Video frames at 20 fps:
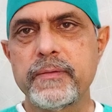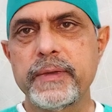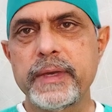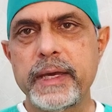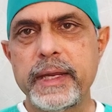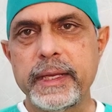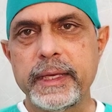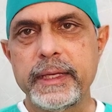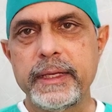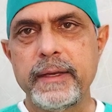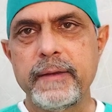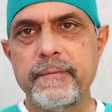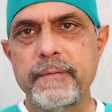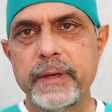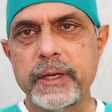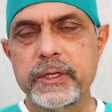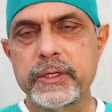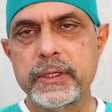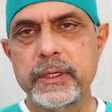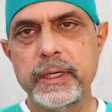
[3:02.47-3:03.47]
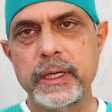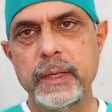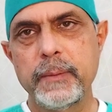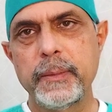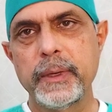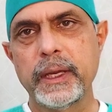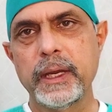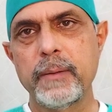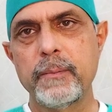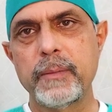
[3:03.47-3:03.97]
of carrying an infection
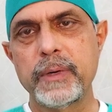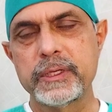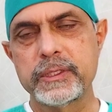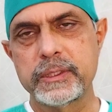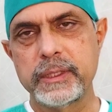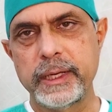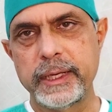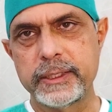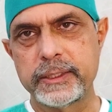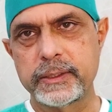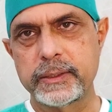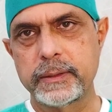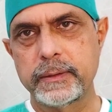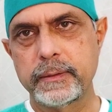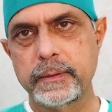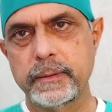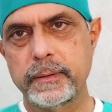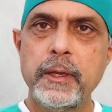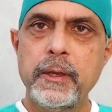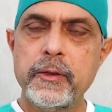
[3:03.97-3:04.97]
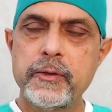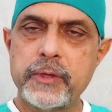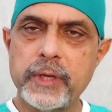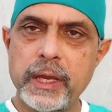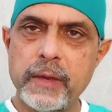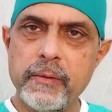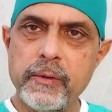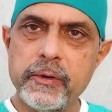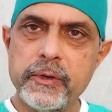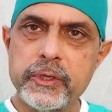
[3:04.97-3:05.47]
become much less.
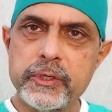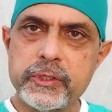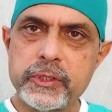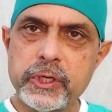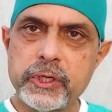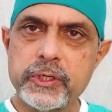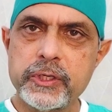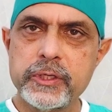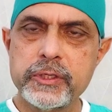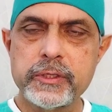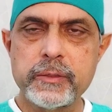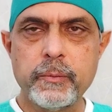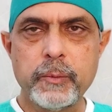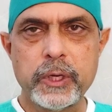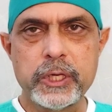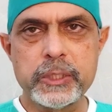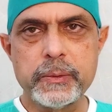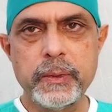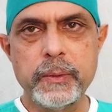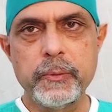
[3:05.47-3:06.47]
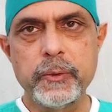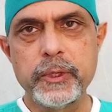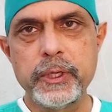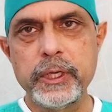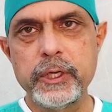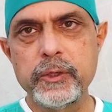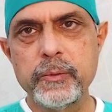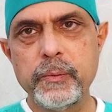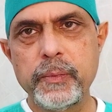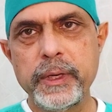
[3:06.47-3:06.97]
Travel restrictions must be put
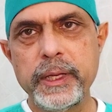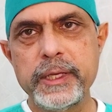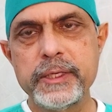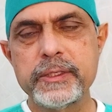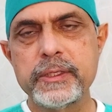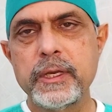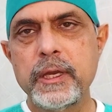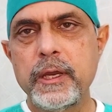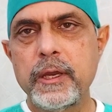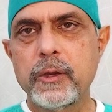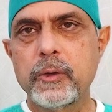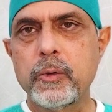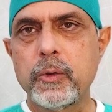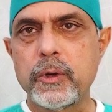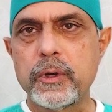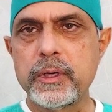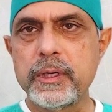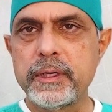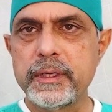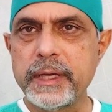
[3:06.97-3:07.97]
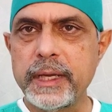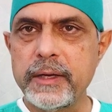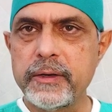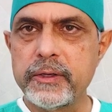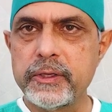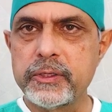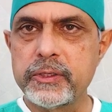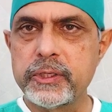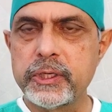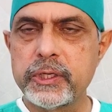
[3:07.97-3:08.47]
into place.
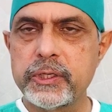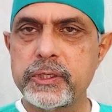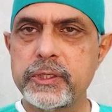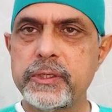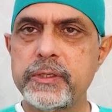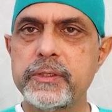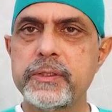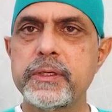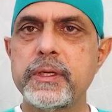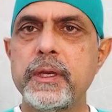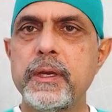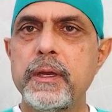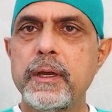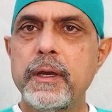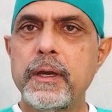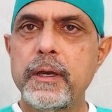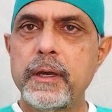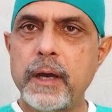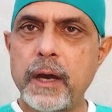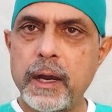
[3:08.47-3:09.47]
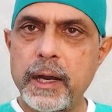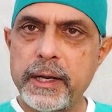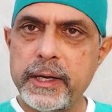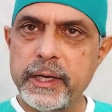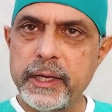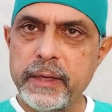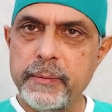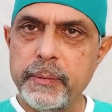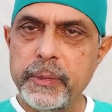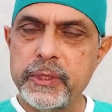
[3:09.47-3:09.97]
Quarantine restrictions,
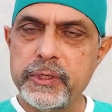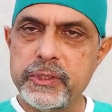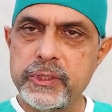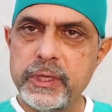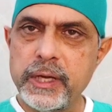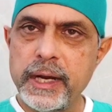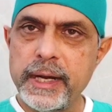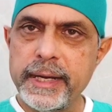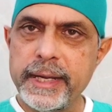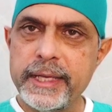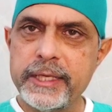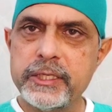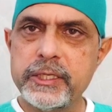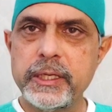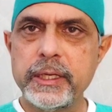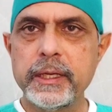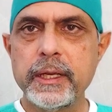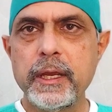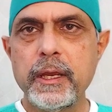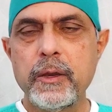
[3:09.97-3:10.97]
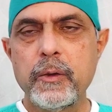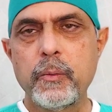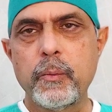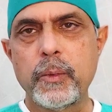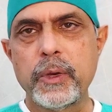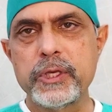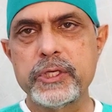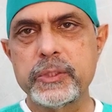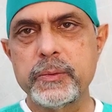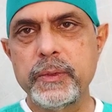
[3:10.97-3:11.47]
RT-PCR testing
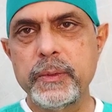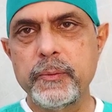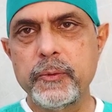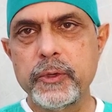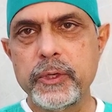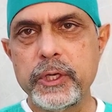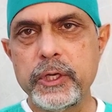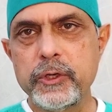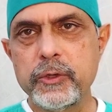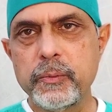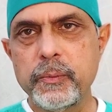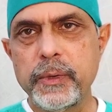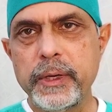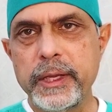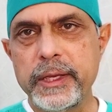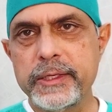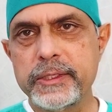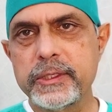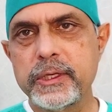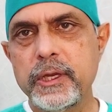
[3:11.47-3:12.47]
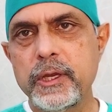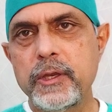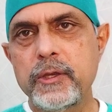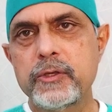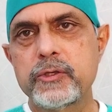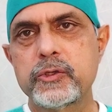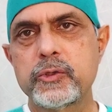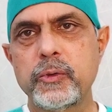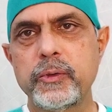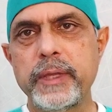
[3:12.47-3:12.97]
must be put into place
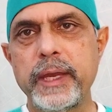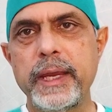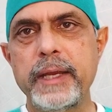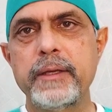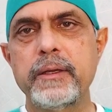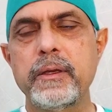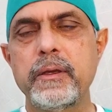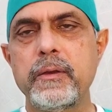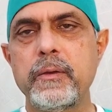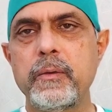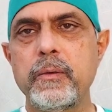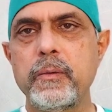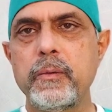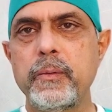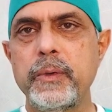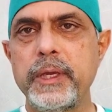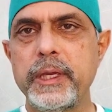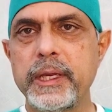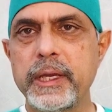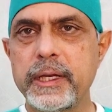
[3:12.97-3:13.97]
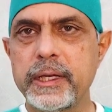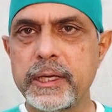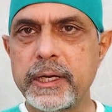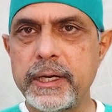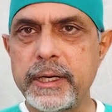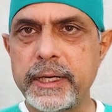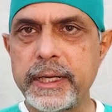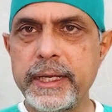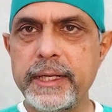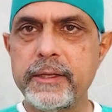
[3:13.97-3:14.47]
so that we can
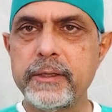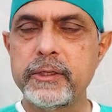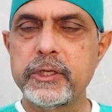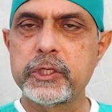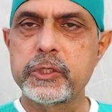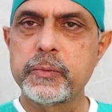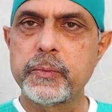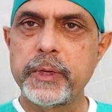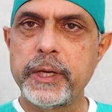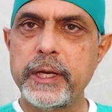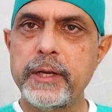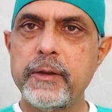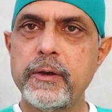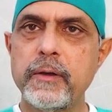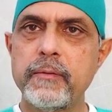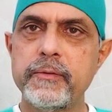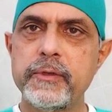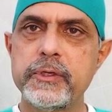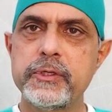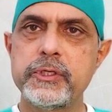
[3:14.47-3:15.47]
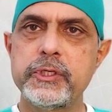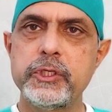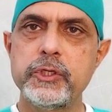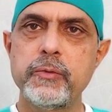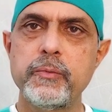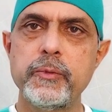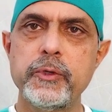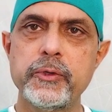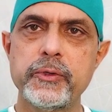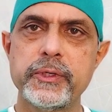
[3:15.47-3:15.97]
contain the spread of this
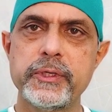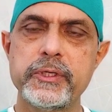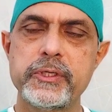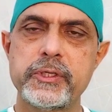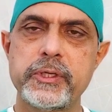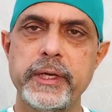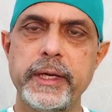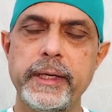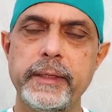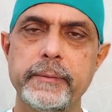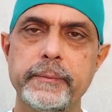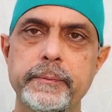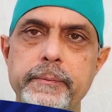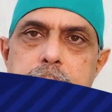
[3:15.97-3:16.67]
new mutant strain.